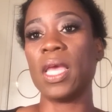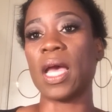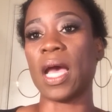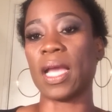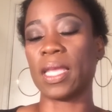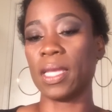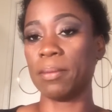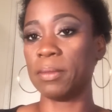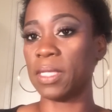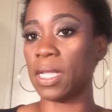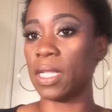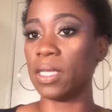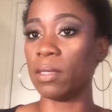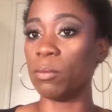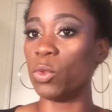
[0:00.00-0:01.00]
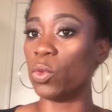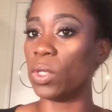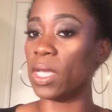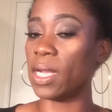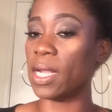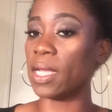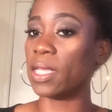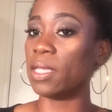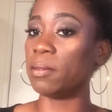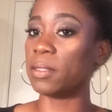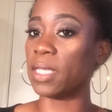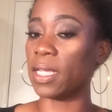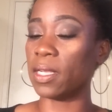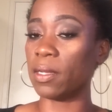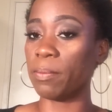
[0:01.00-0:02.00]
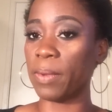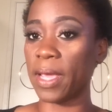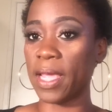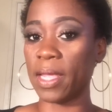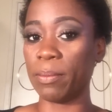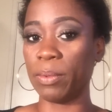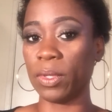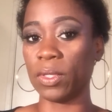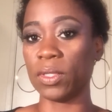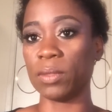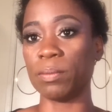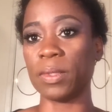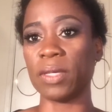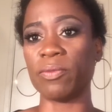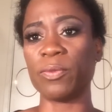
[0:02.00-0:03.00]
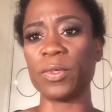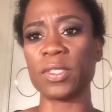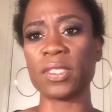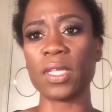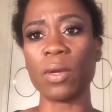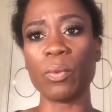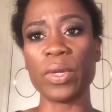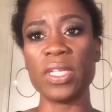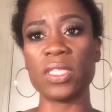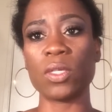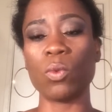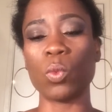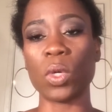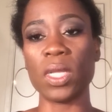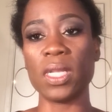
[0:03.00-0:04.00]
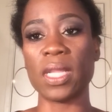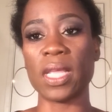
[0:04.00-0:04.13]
I kept telling him, you cannot keep taking the pain pills. But for some reason, one